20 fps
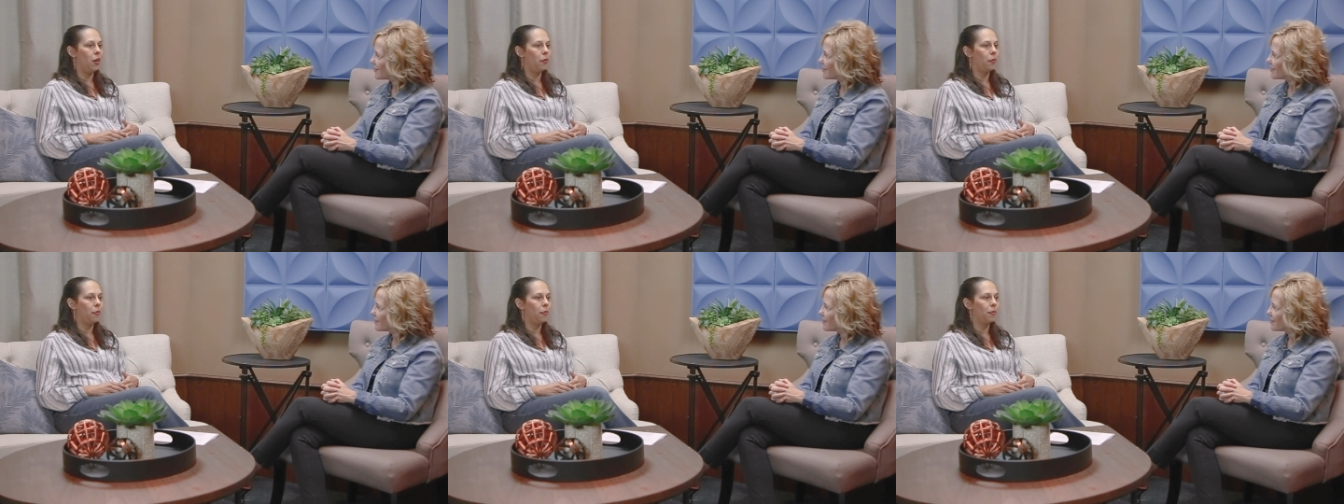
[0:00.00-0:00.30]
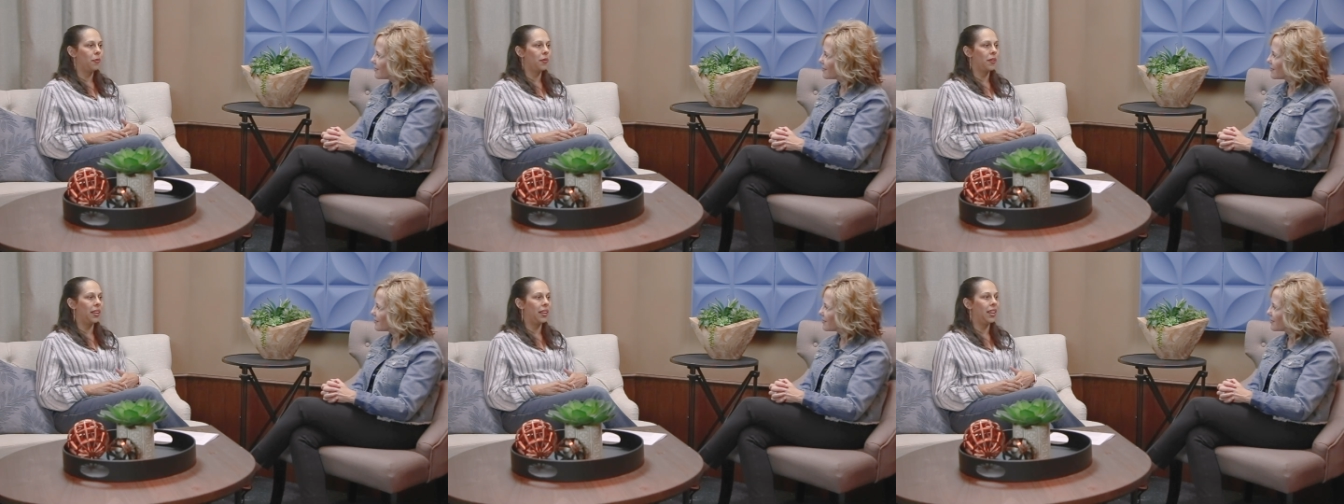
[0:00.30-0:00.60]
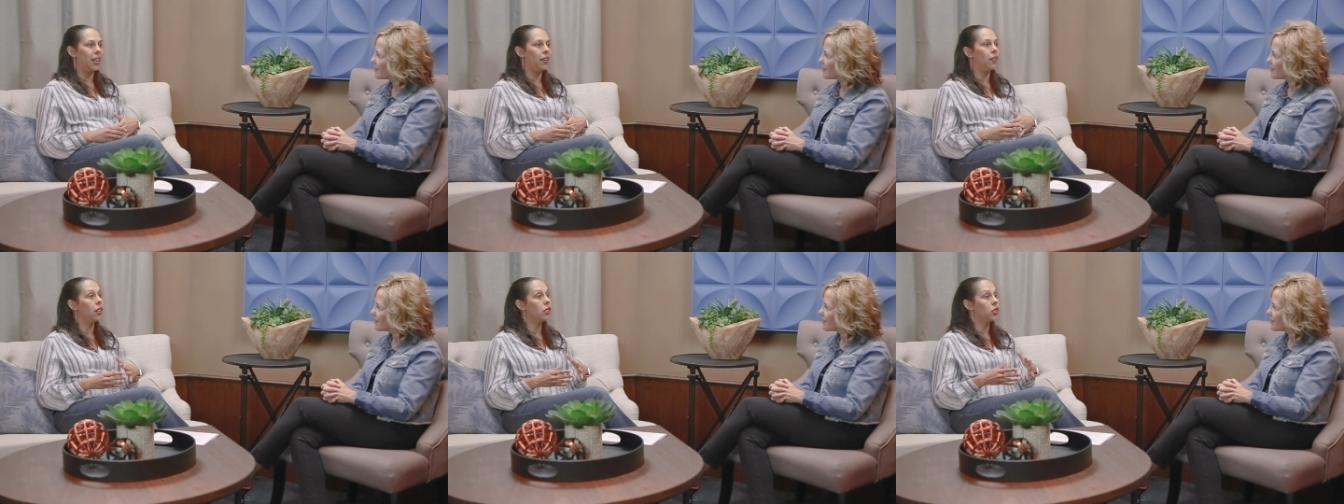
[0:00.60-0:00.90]
um, like
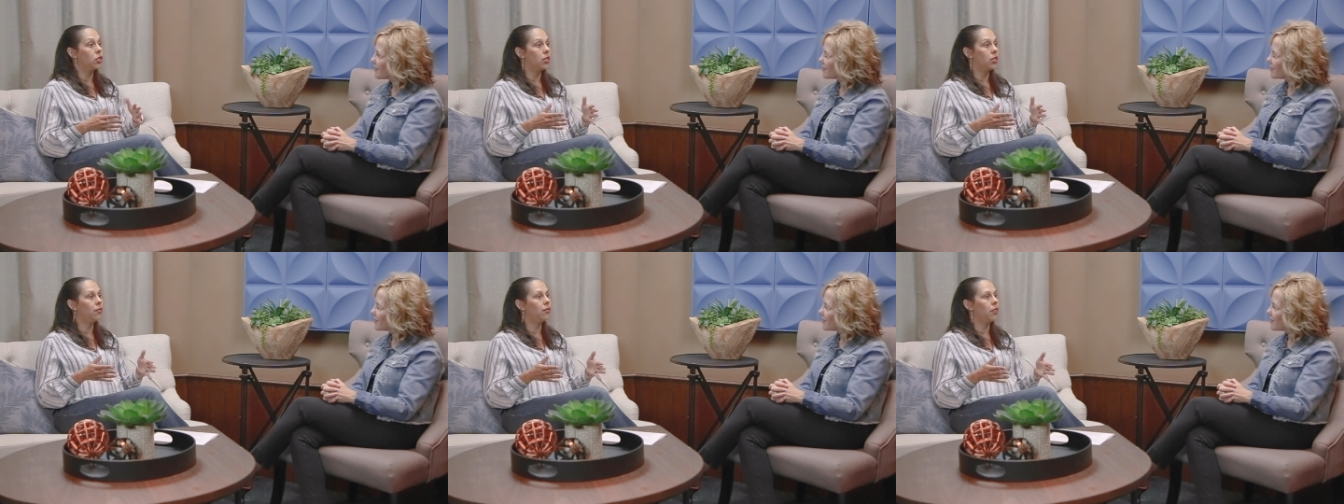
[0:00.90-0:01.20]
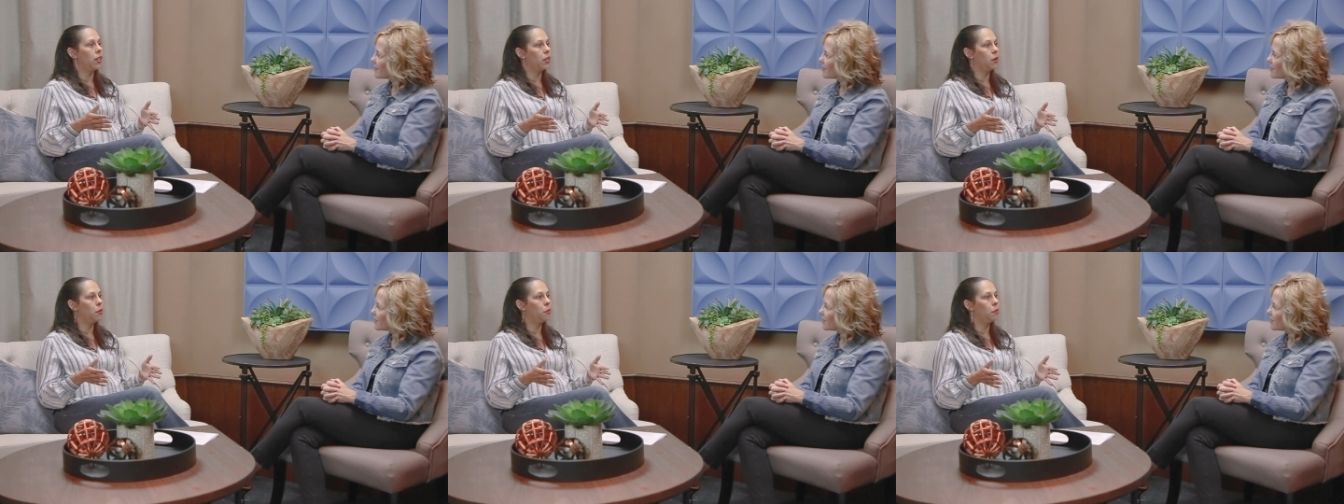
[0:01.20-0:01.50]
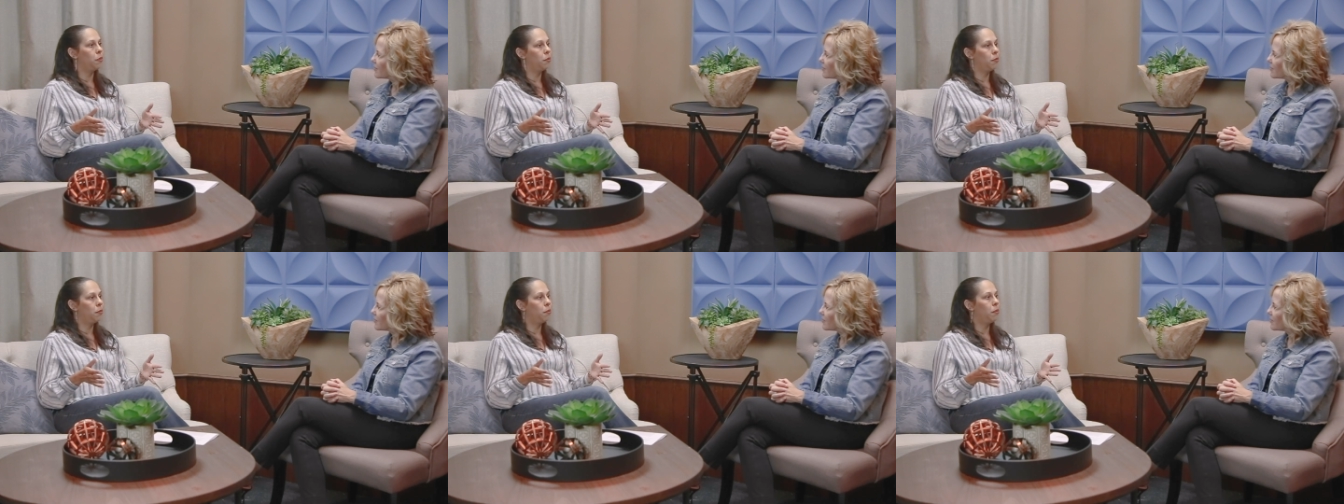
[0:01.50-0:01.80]
I actually found a
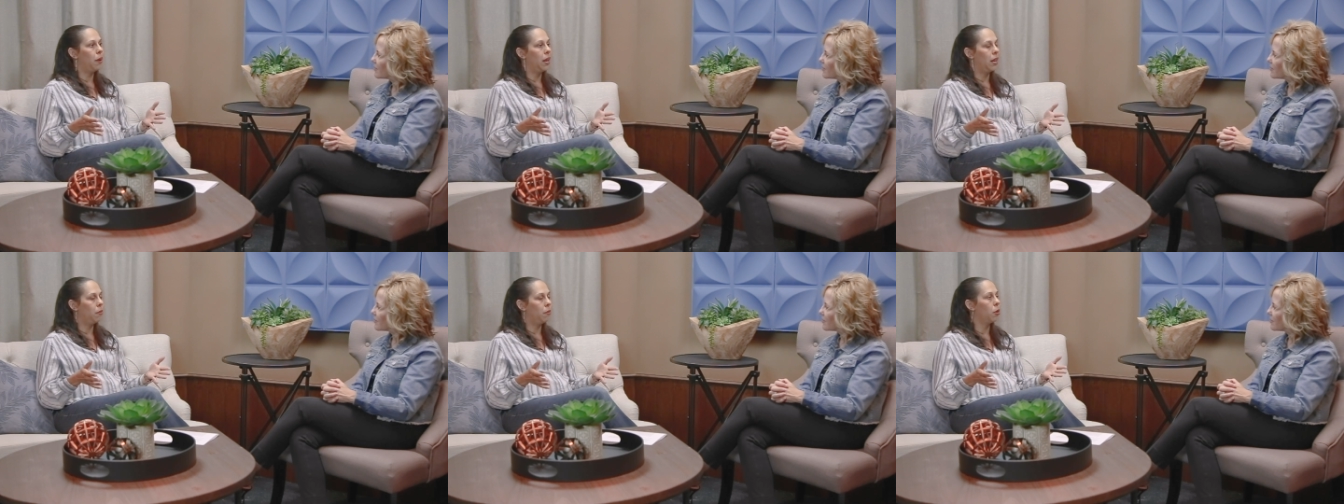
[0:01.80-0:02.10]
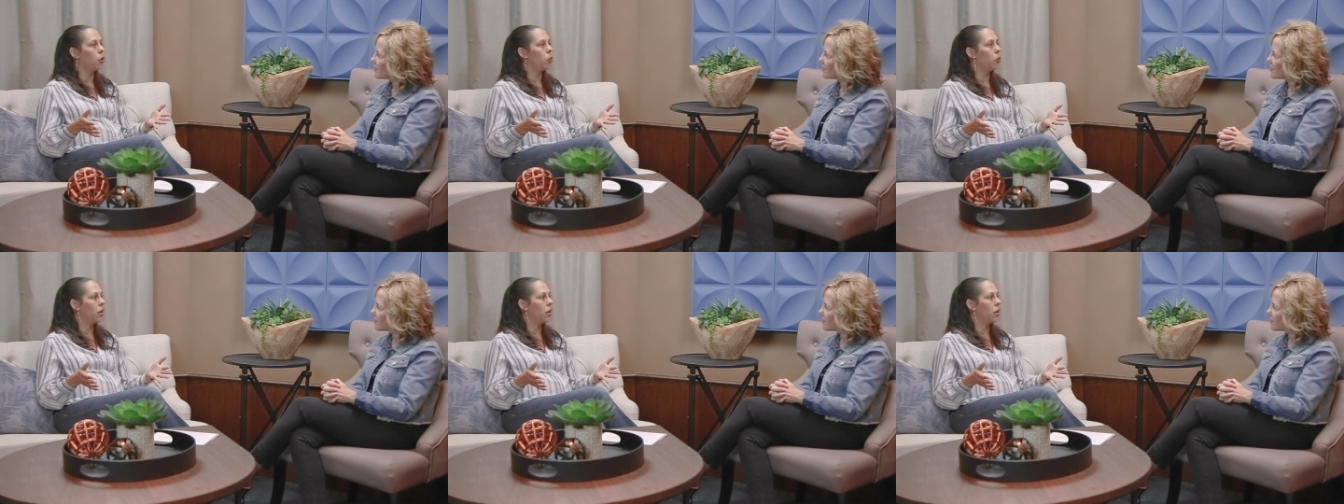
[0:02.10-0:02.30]
paper